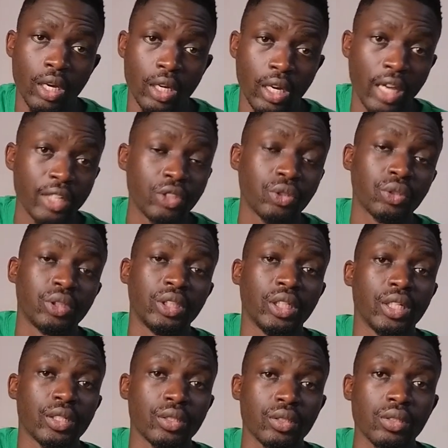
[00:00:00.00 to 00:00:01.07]

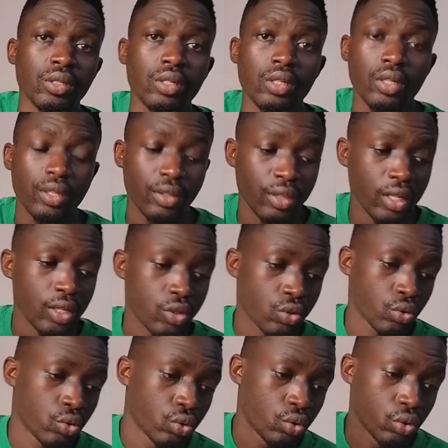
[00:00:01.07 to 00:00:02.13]
nitrogen, the
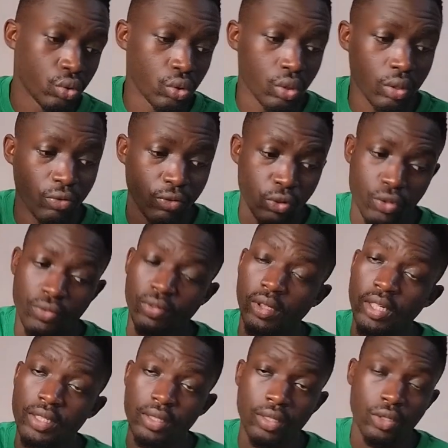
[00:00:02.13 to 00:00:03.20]
so-called
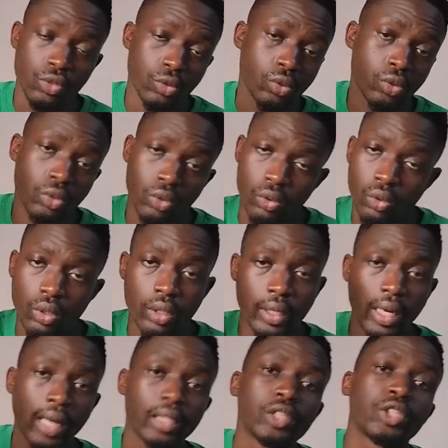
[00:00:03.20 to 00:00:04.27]
phosphorus, the so-called
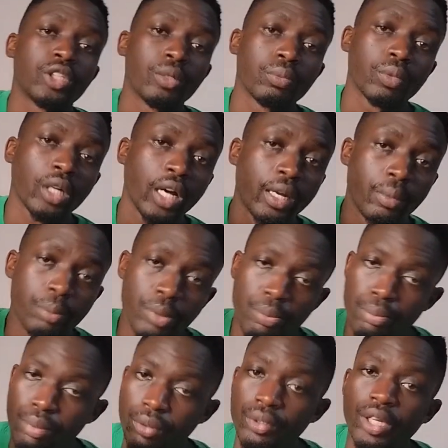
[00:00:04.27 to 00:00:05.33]
calcium can be
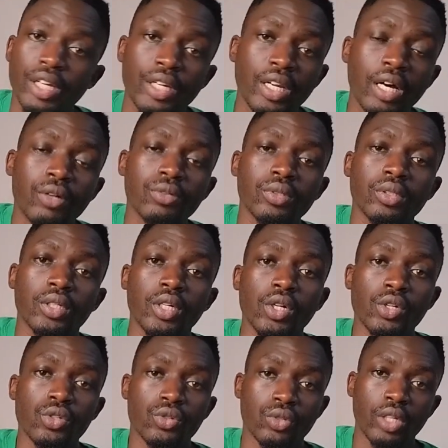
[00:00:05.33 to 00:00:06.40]
broken down
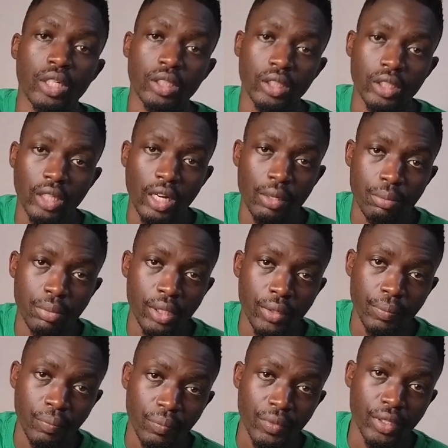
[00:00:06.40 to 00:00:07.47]
so that it can be
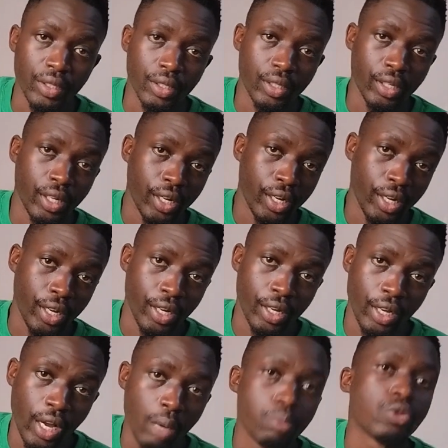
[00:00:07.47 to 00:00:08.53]

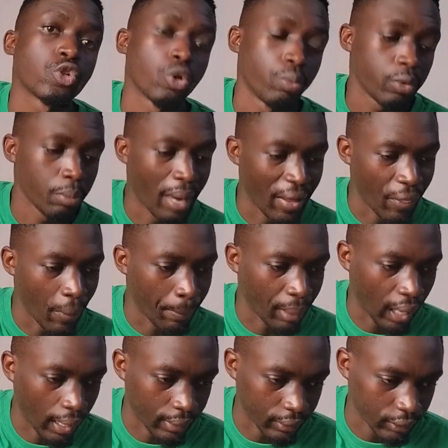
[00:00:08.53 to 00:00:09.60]
absorbed by the
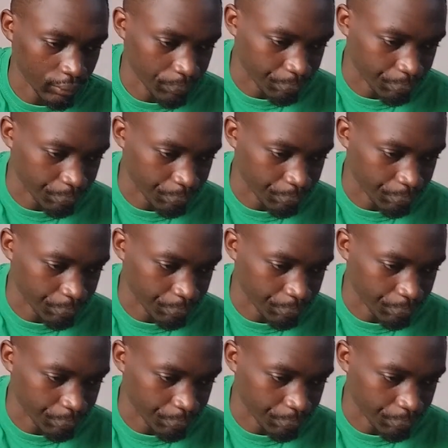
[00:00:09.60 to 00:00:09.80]
plant.